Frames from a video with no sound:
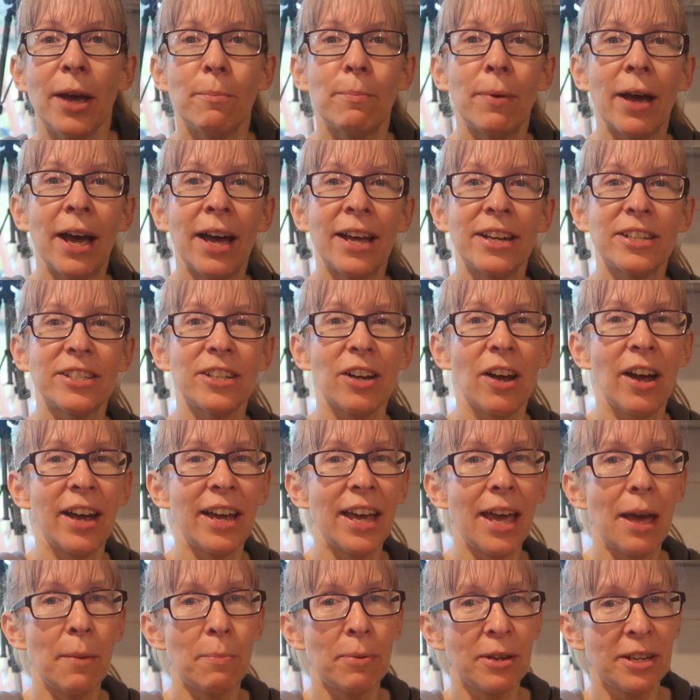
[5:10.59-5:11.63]
but I
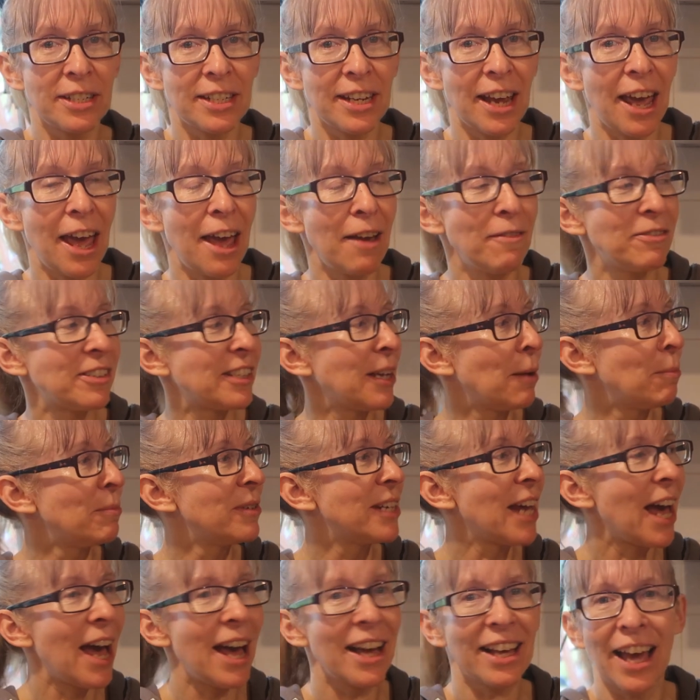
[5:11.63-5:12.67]
happen to have some
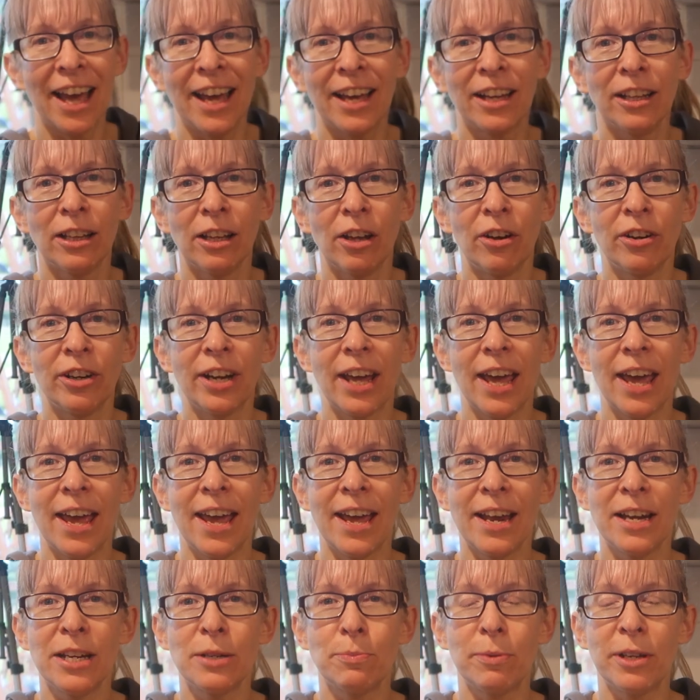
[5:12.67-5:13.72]
dark ale on
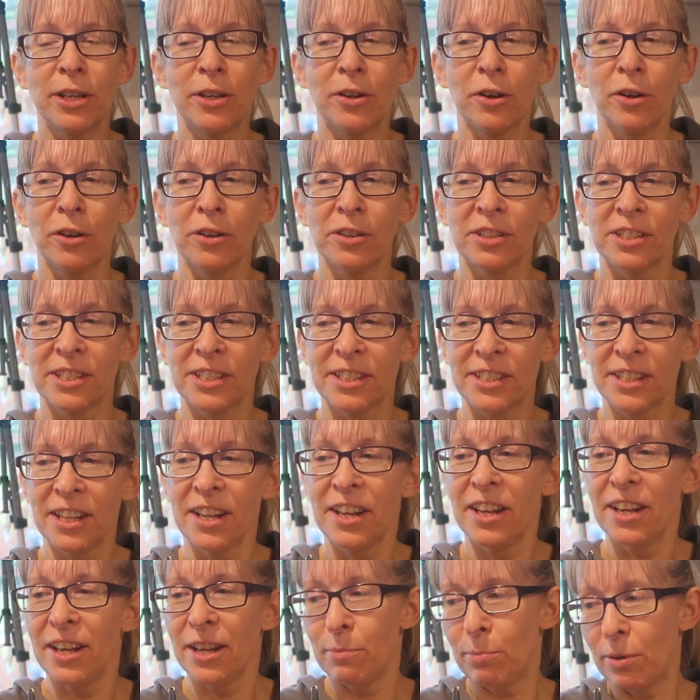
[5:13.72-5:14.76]
hand because
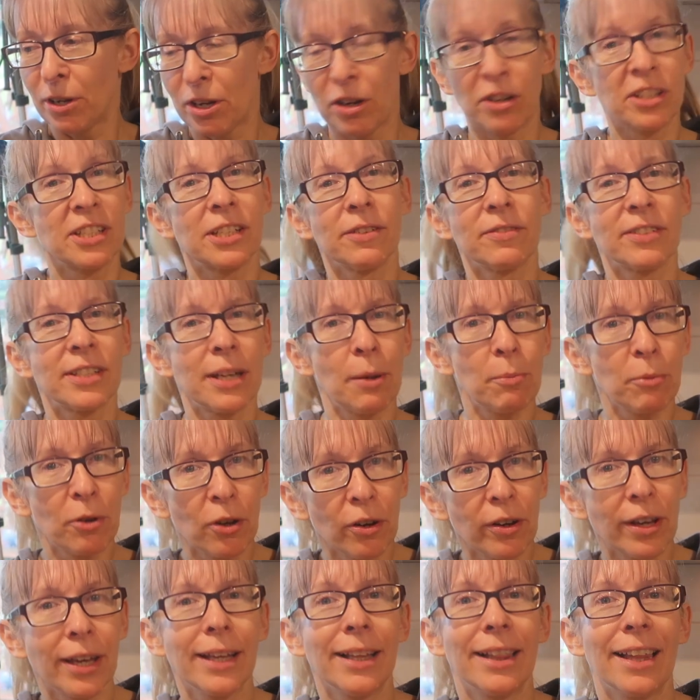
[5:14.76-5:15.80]
of some
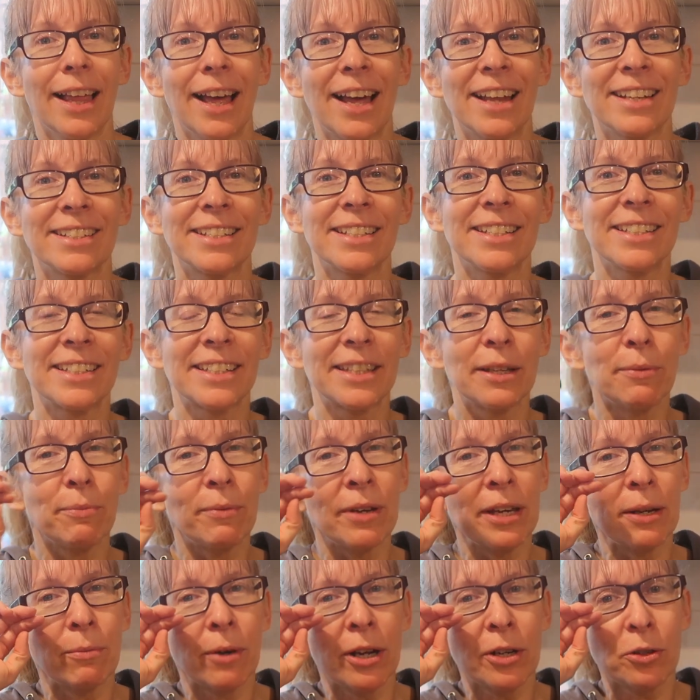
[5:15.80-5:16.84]
cooking classes that
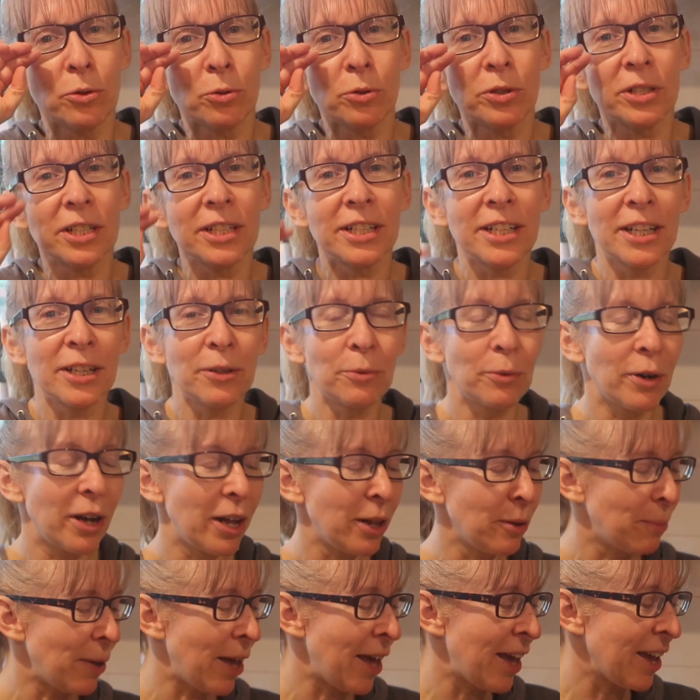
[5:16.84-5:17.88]
me and my daughter did a
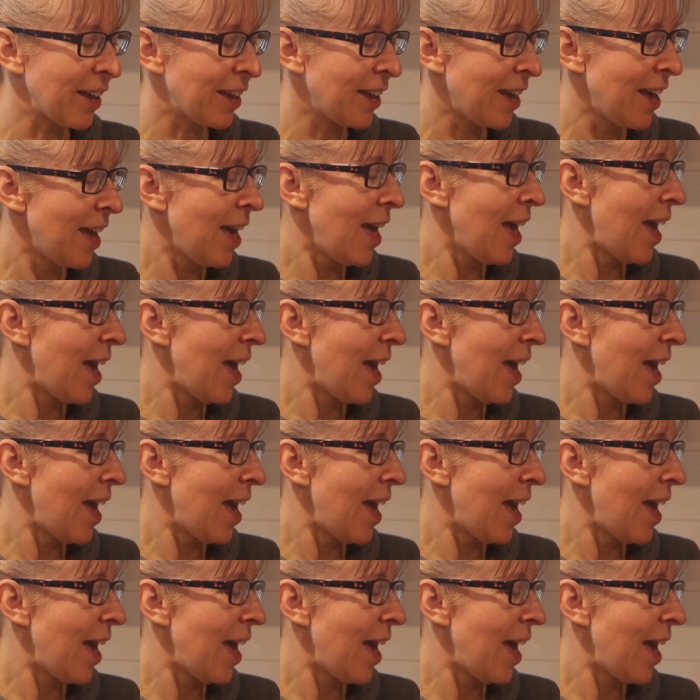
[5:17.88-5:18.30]
while back,